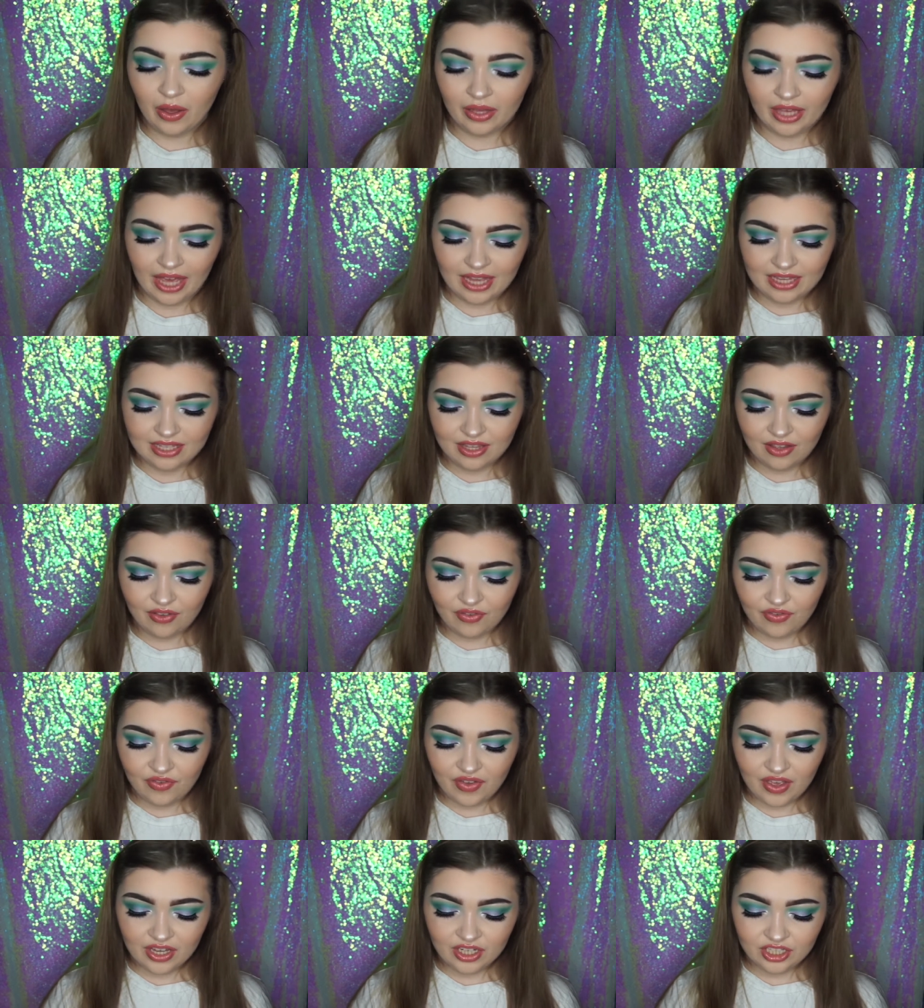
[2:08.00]
okay, so the
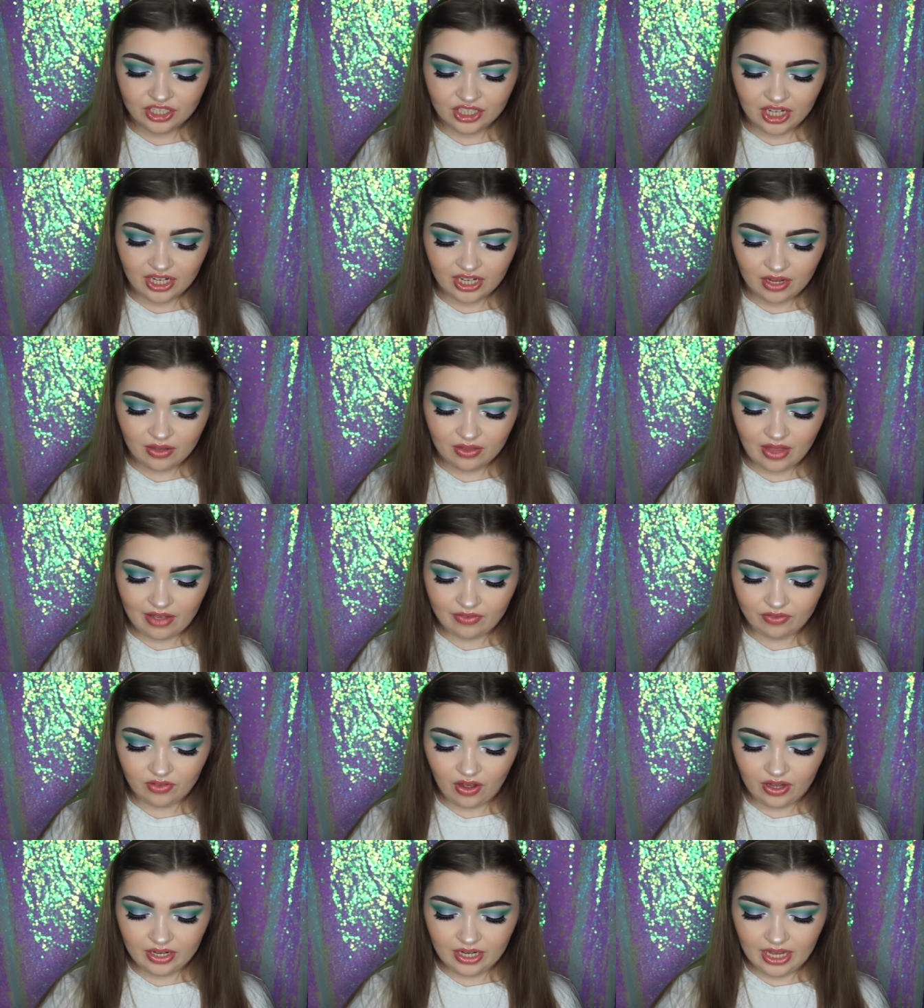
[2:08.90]
first shadow that I've
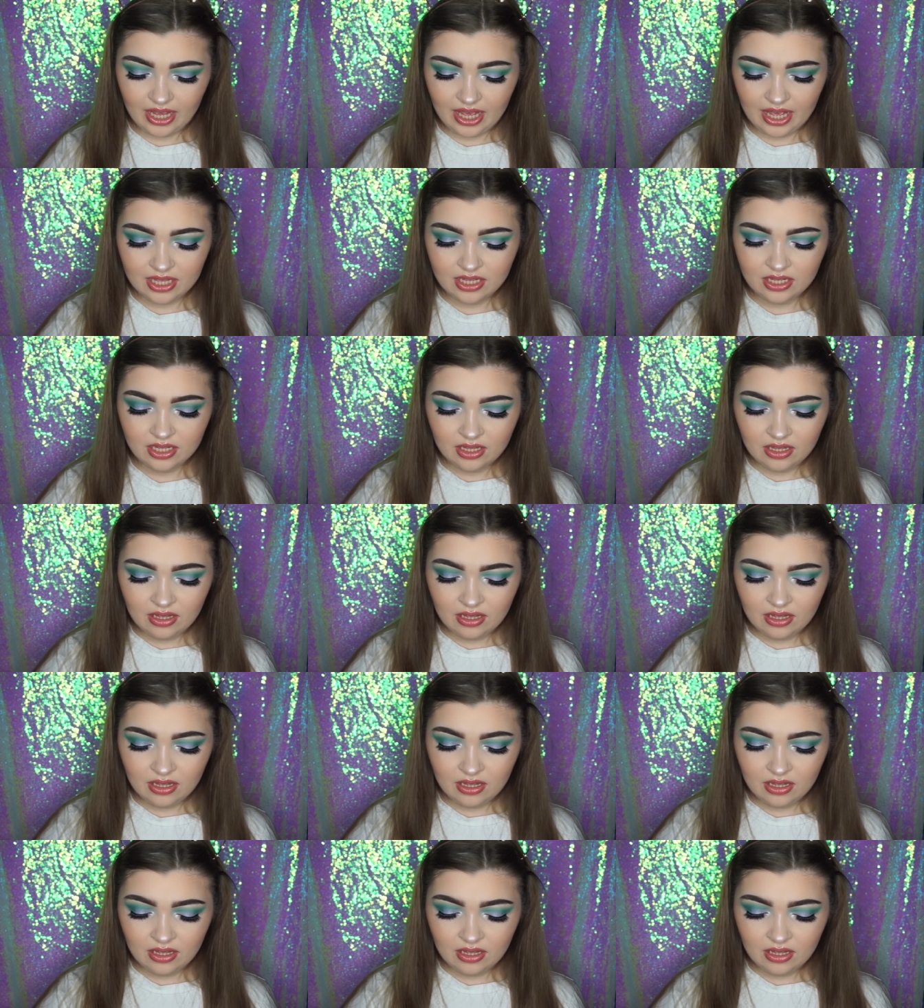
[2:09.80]
got in here,